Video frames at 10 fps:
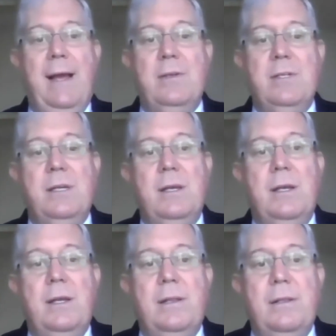out
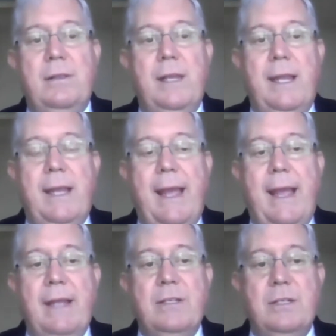the
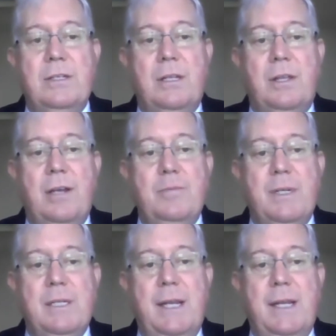answers to those
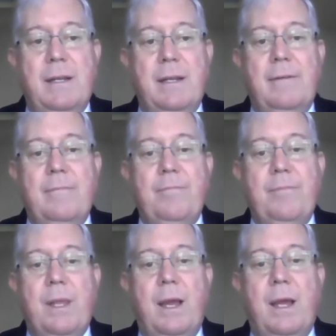particular
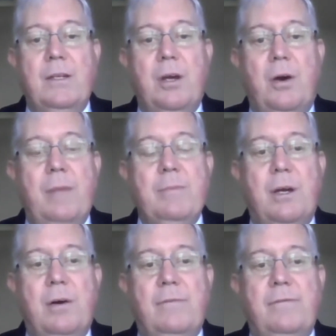types
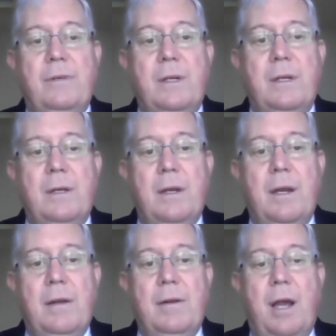of
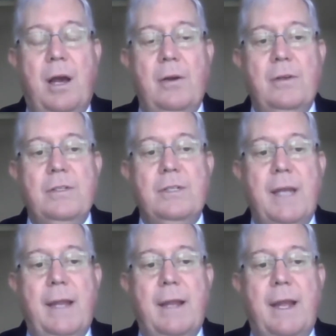codes
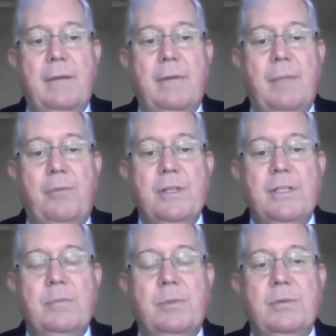and
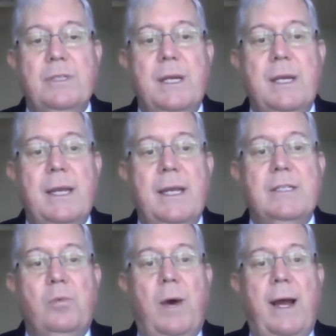principles
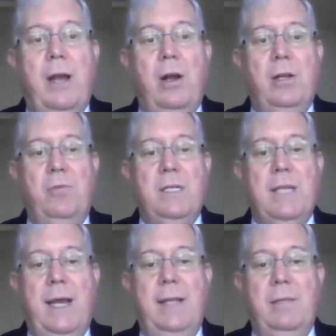is a way I can
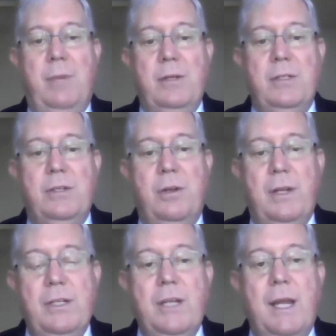retain the most
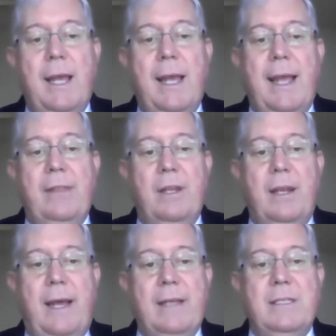knowledge. And the
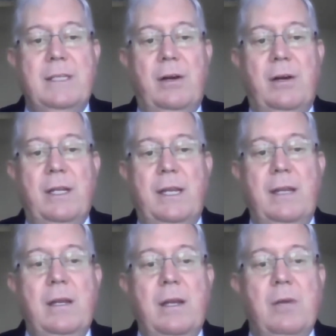last thing I
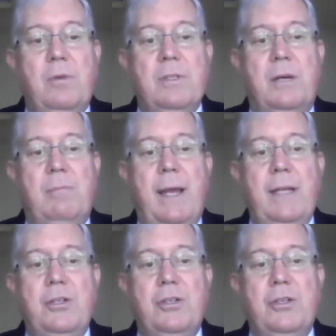did was I made